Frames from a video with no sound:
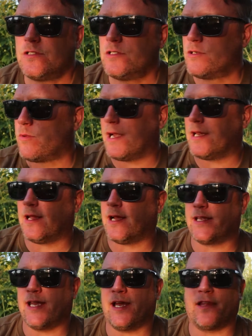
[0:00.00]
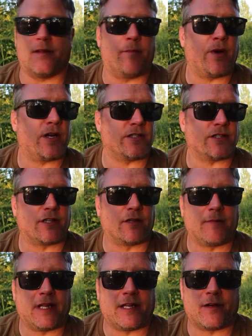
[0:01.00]
quite light yet, and the birds are still
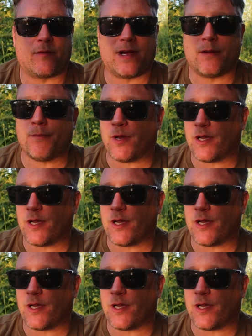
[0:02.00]
milling around,